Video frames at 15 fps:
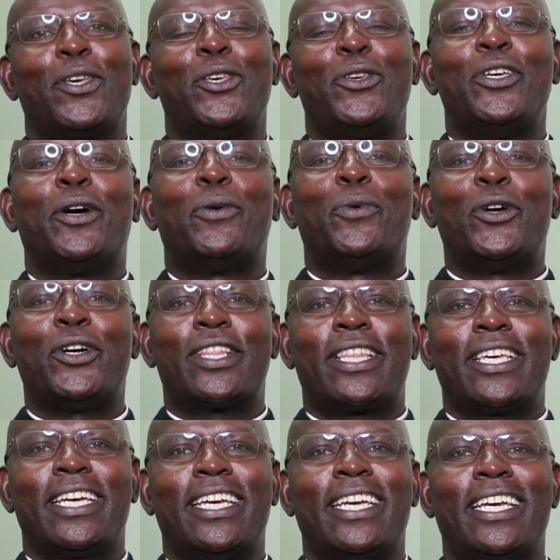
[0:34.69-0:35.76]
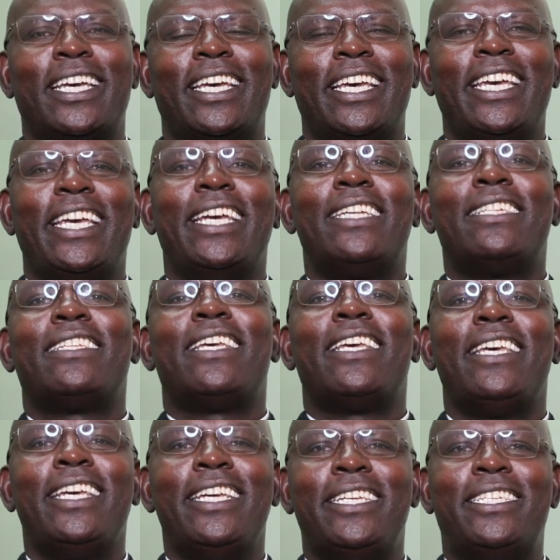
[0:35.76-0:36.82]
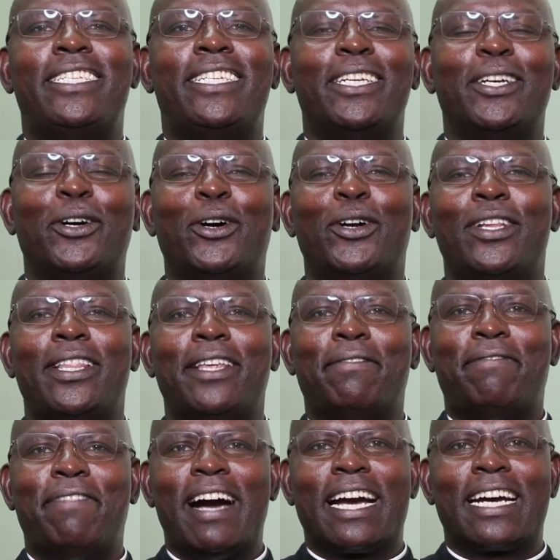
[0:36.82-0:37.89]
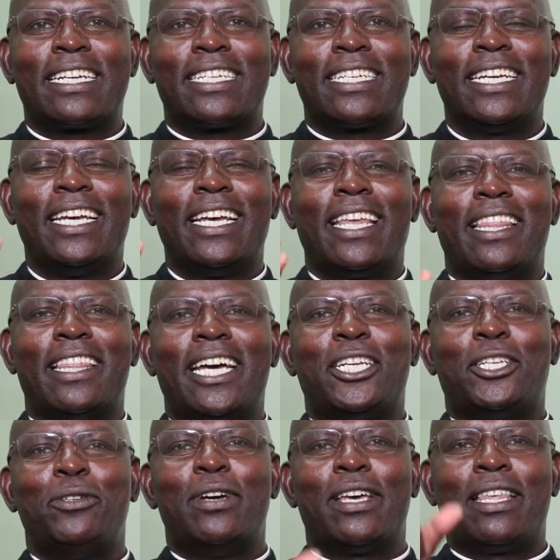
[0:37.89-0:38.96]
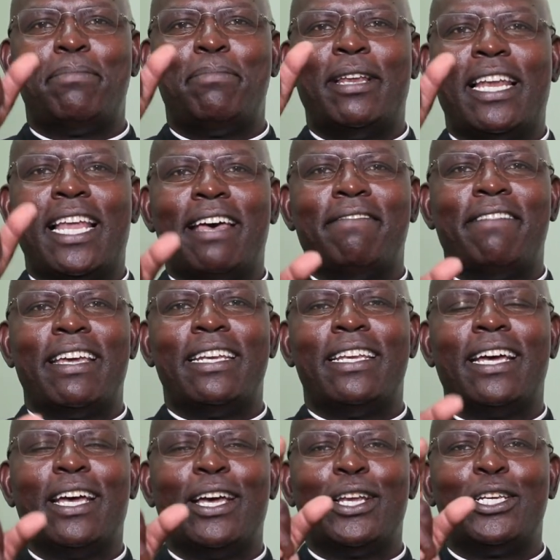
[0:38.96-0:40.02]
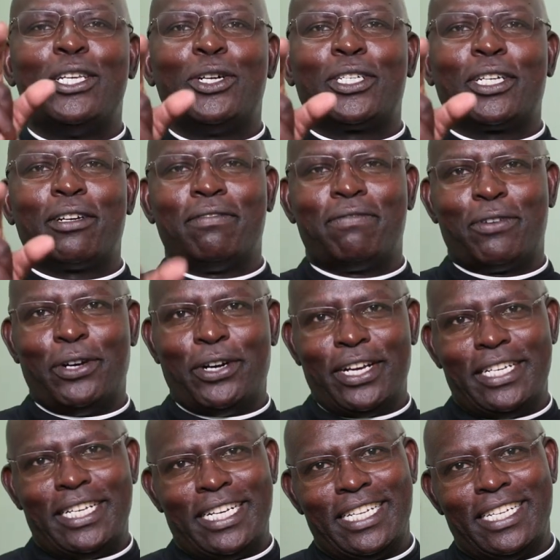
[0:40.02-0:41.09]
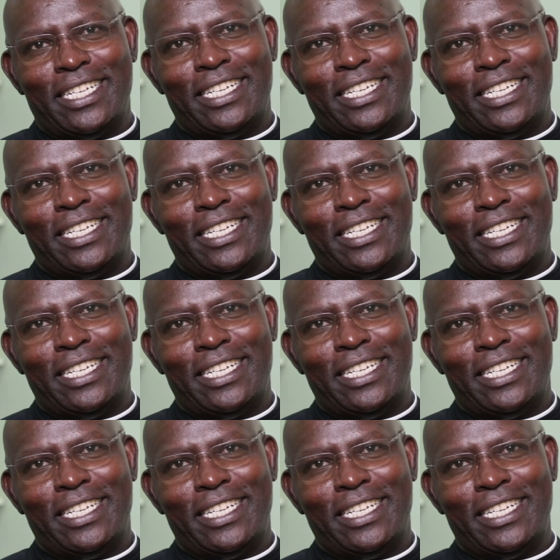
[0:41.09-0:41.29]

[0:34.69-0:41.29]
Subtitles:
Your worth is hinged on the fact that you are the beloved daughter of God,